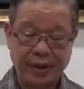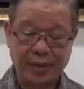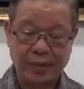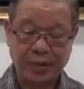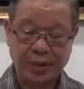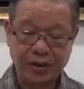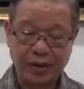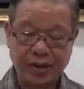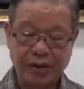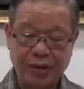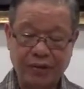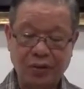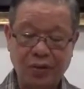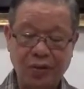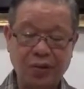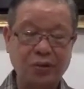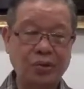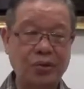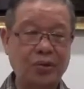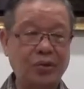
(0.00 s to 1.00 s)
Because they
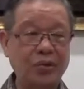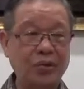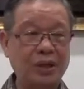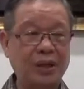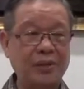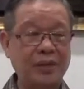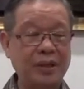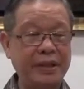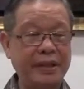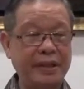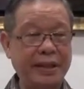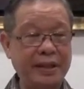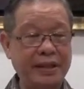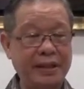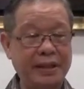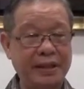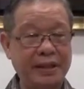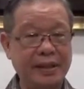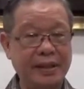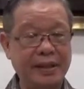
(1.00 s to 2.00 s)
flow through our
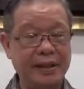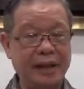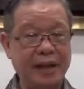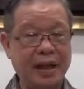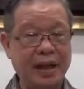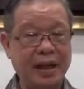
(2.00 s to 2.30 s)
senses,